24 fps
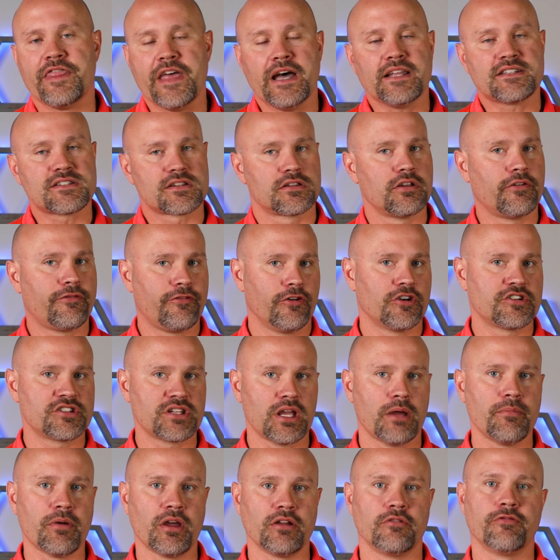That's the first
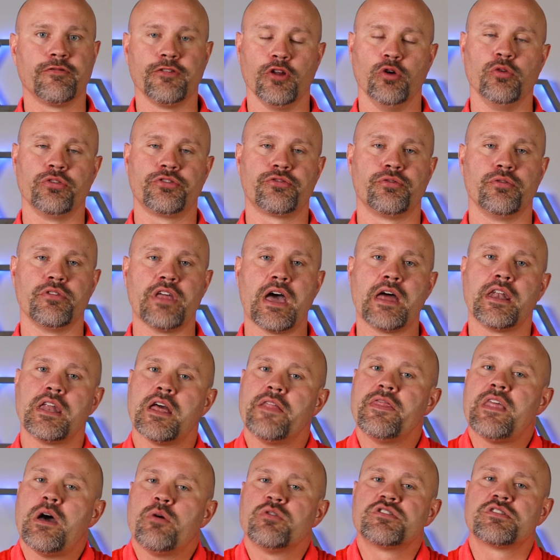time I'd flown through that,
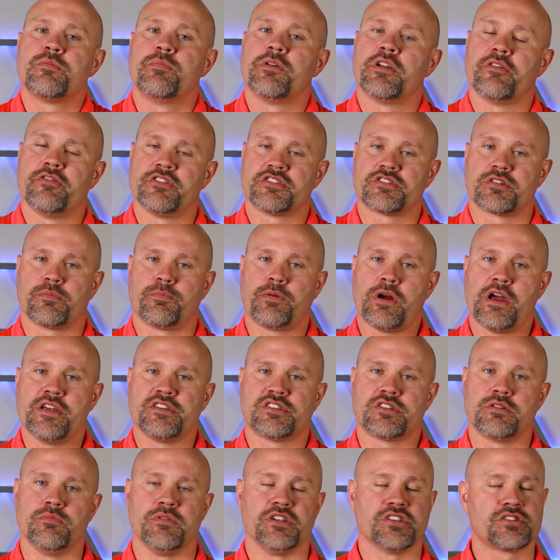and that was a bit of a
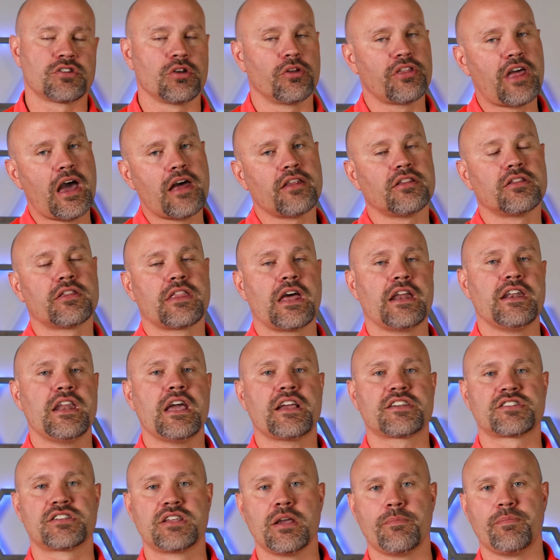surprise to me. So that
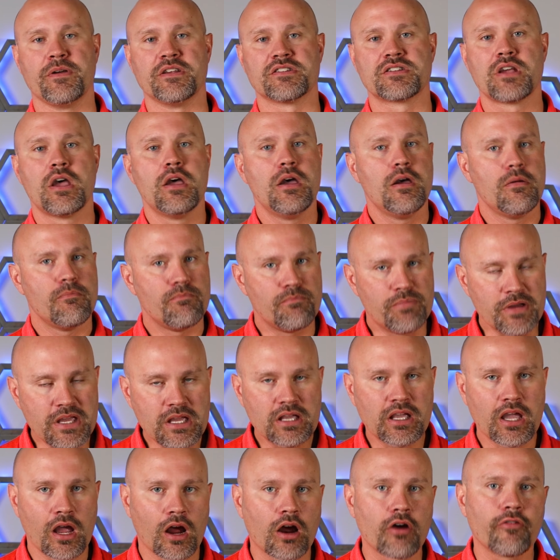next tip is
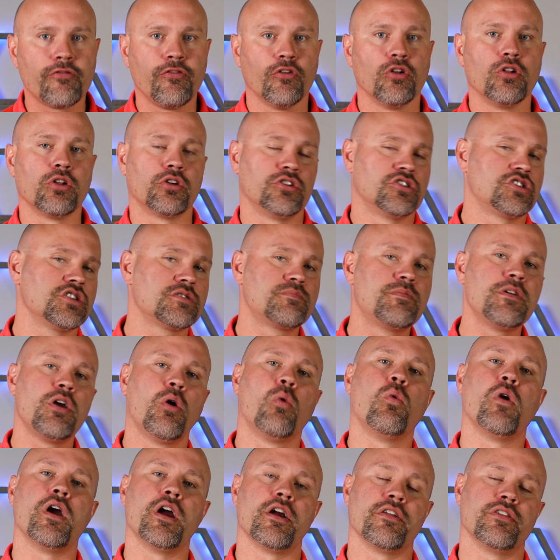be careful, or just be
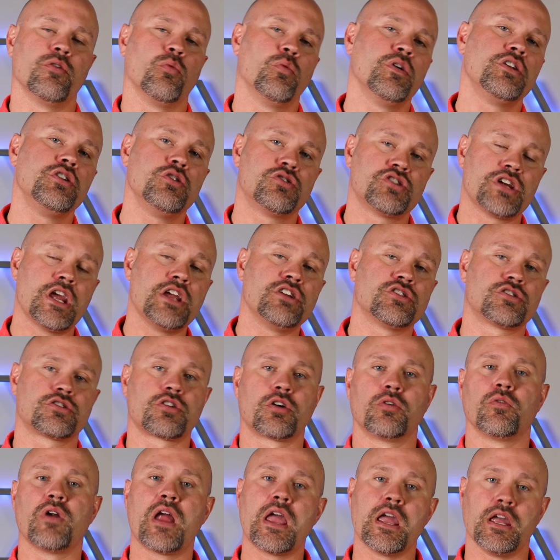aware that when you change
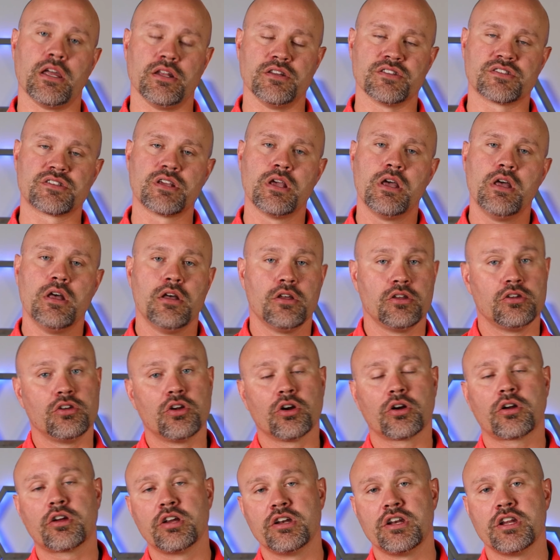terrains,
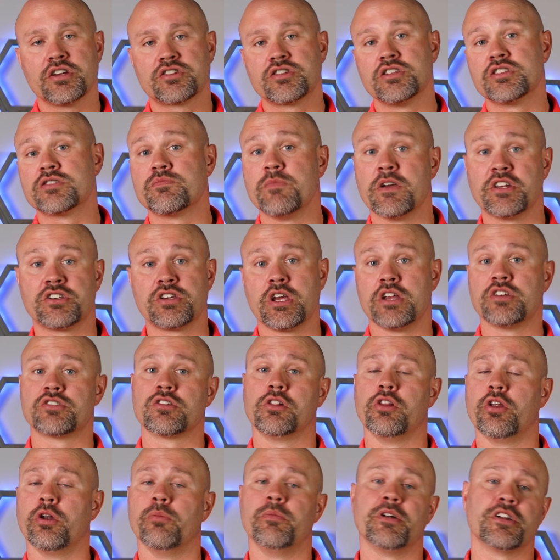your conditions may change
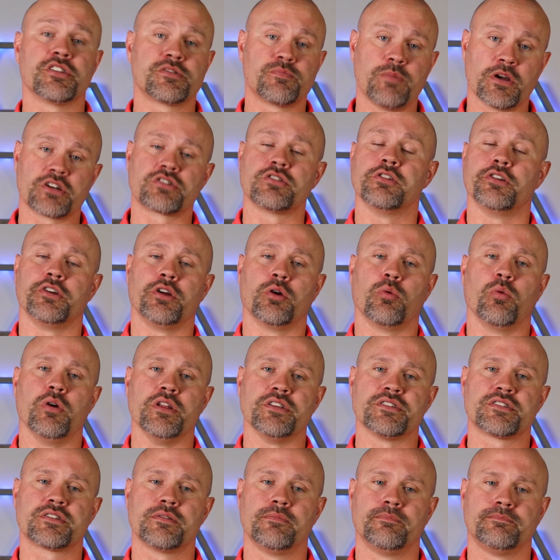a little bit, especially your
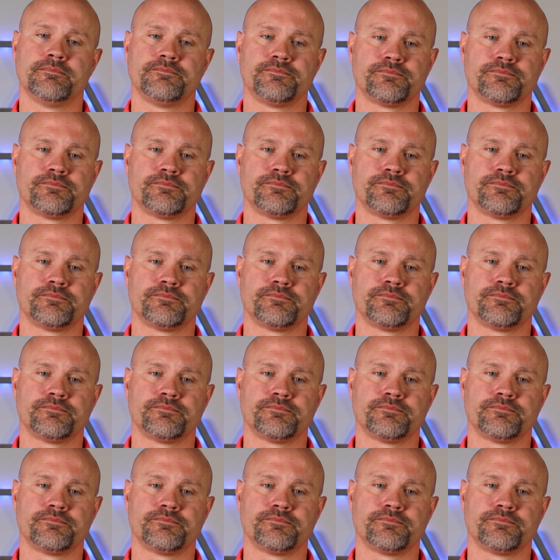winds.